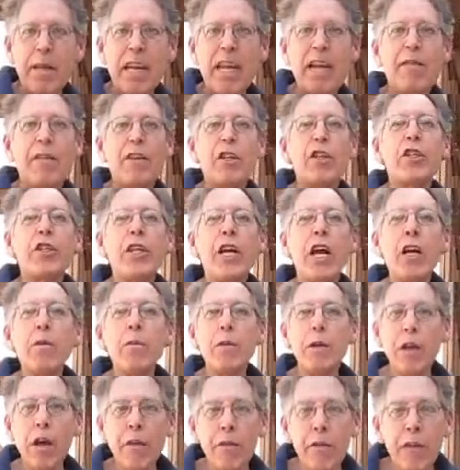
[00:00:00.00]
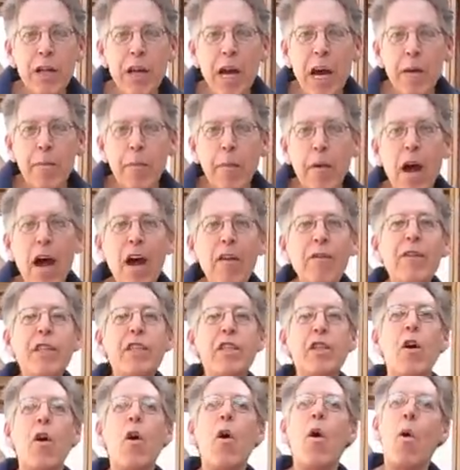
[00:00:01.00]
either shared with other
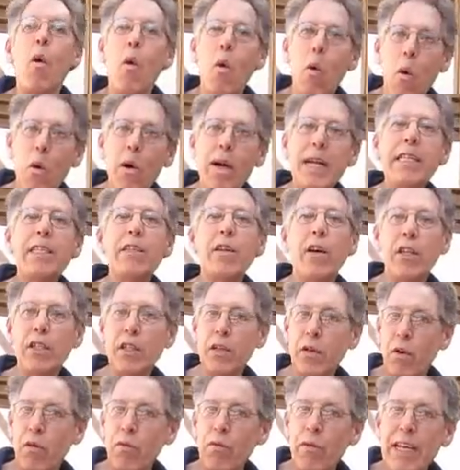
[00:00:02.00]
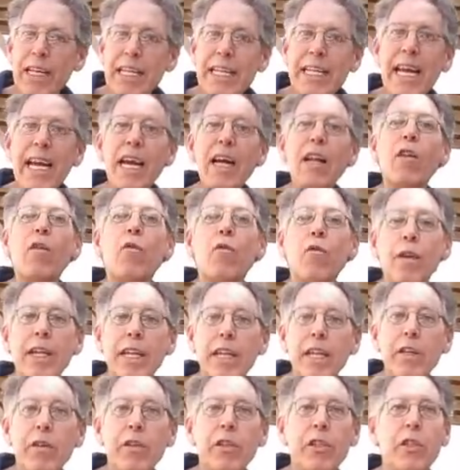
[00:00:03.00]
nonprofits or it's also a retail
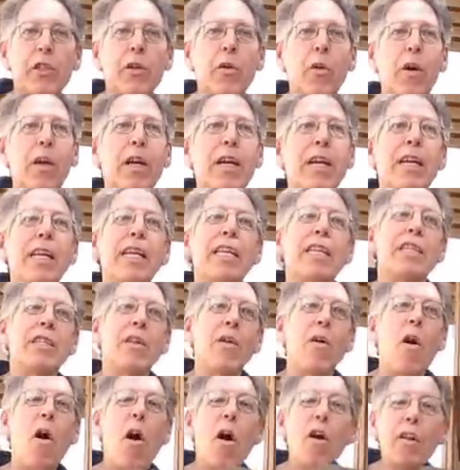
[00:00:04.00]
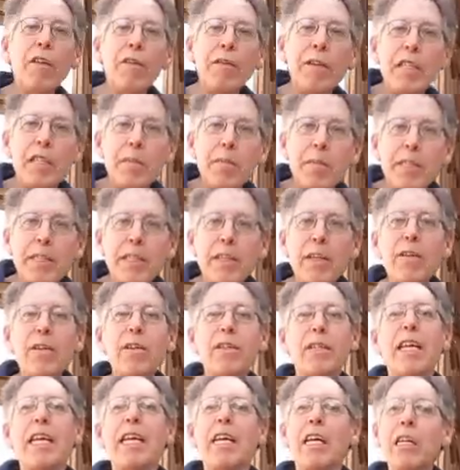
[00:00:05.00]
reuse store. So all of these
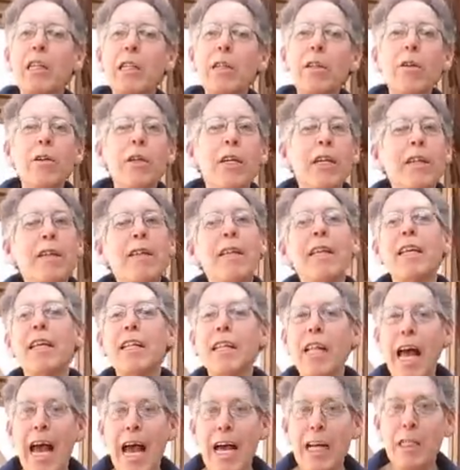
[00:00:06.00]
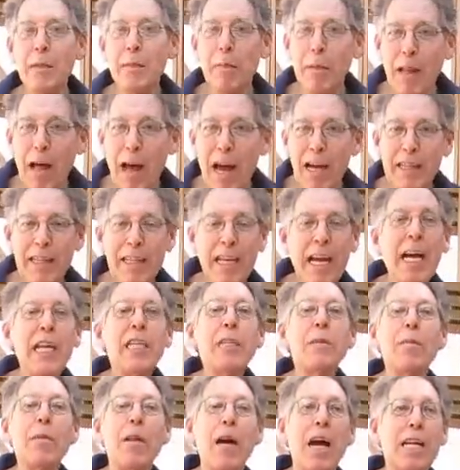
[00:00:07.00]
materials, including the glass block, the
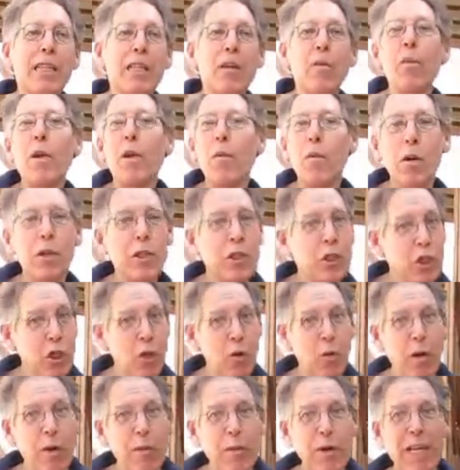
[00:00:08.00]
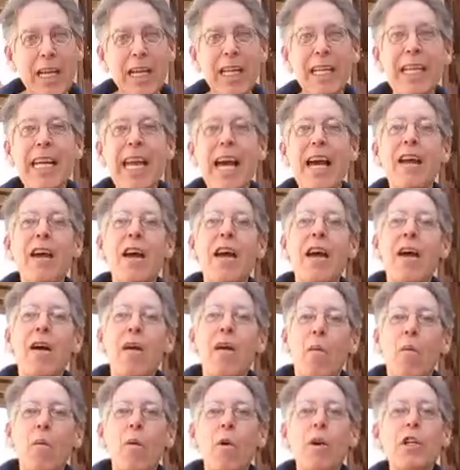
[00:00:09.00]
ice block that we weren't sure we were going to get,
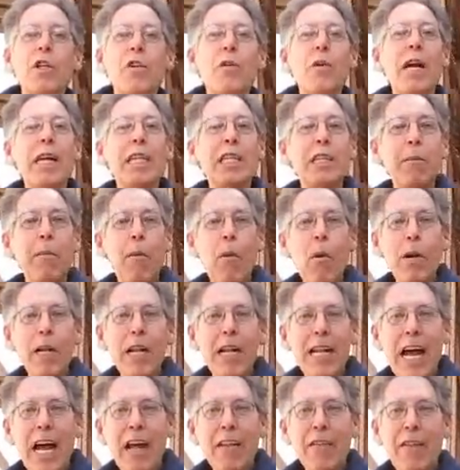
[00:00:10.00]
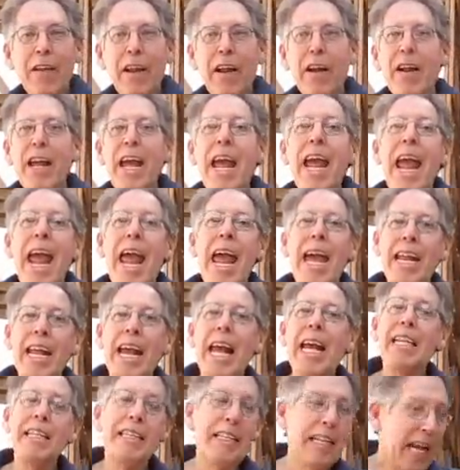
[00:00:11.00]
were transported out there, and
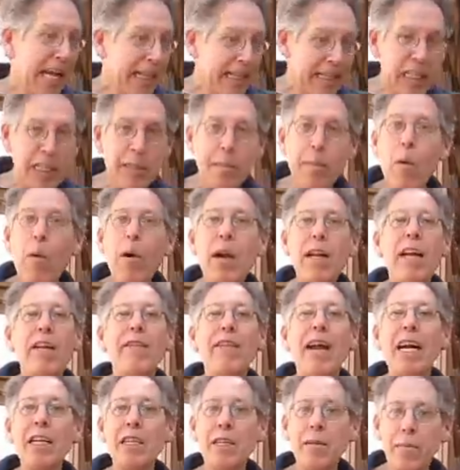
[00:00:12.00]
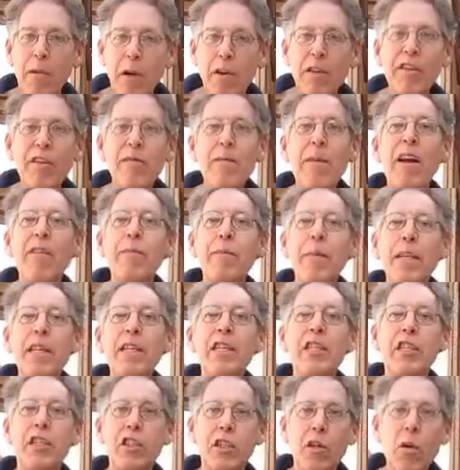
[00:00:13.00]
at this point most of them have
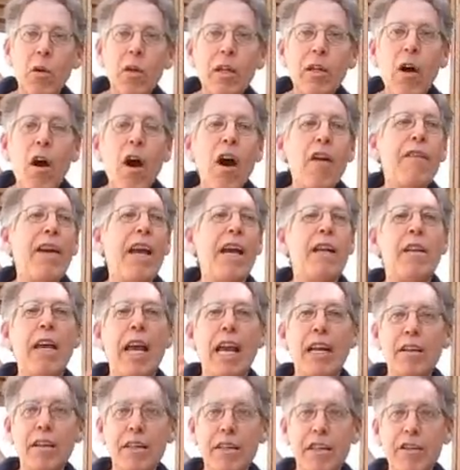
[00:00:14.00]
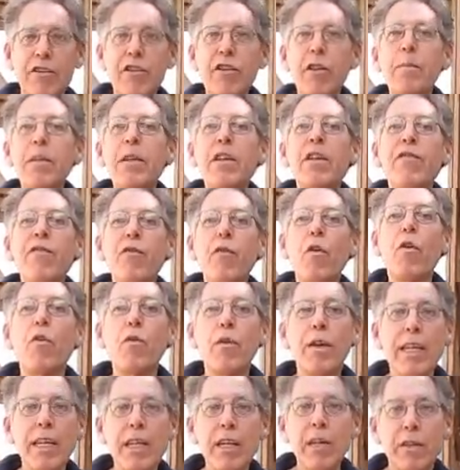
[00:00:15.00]
been sold off and distributed for
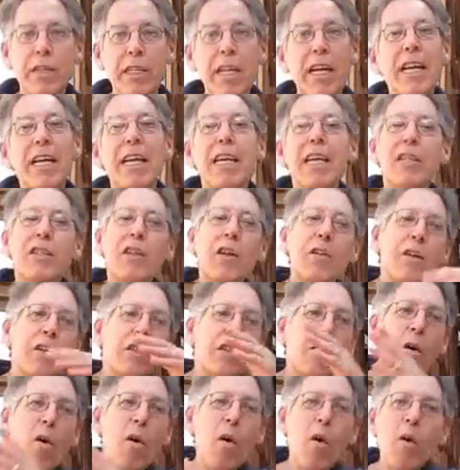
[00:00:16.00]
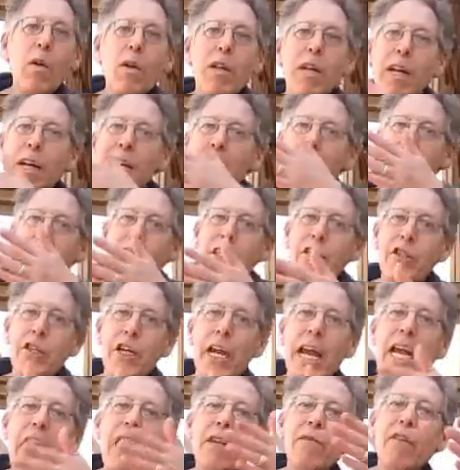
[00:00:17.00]
reuse. So there's a whole
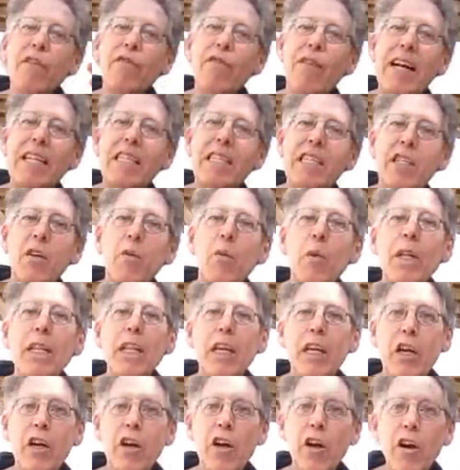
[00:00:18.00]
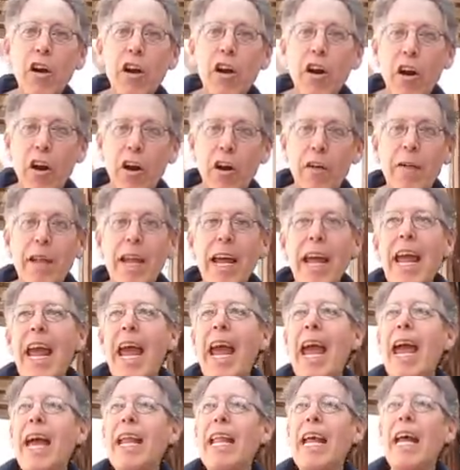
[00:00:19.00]
chain of events that will occur,
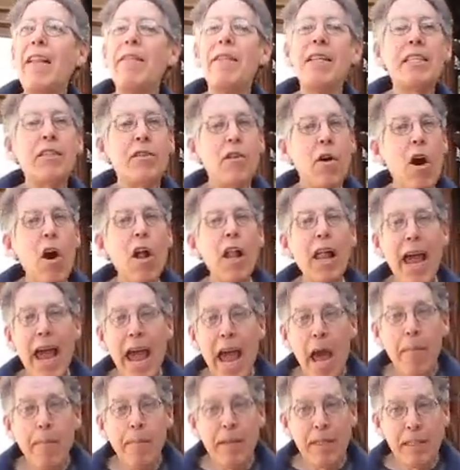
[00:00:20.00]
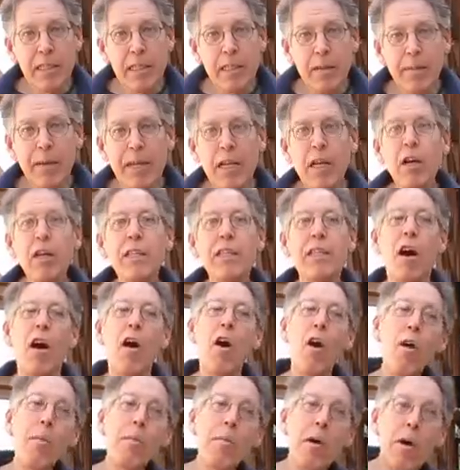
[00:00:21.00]
and this all happens because a
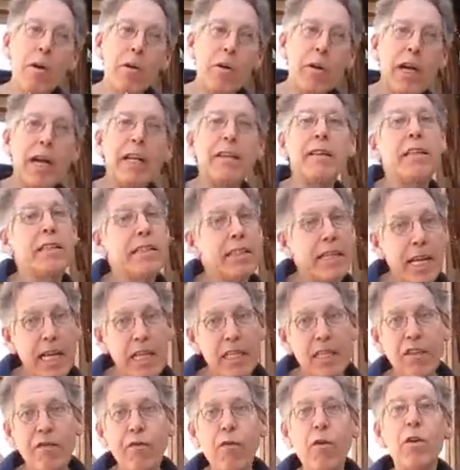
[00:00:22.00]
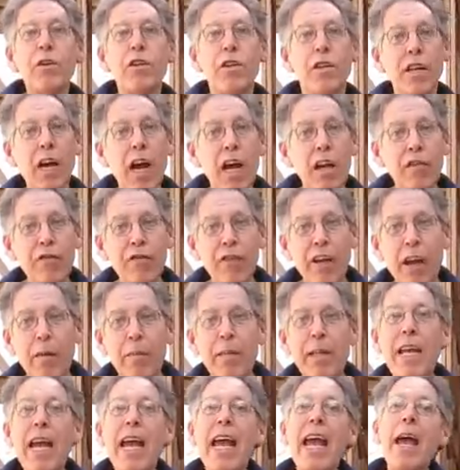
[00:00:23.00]
homeowner, in this case the Fortunato
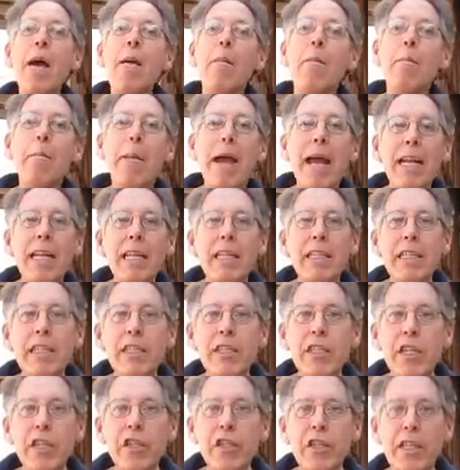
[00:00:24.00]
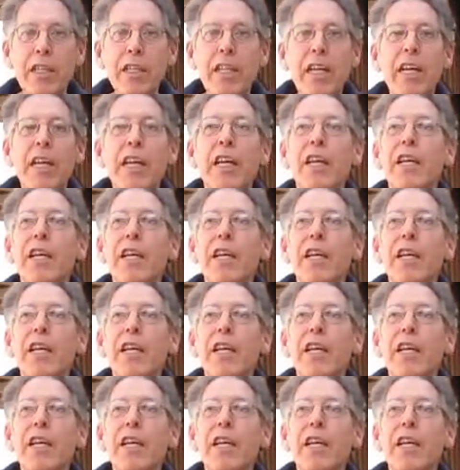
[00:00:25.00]
family, made a decision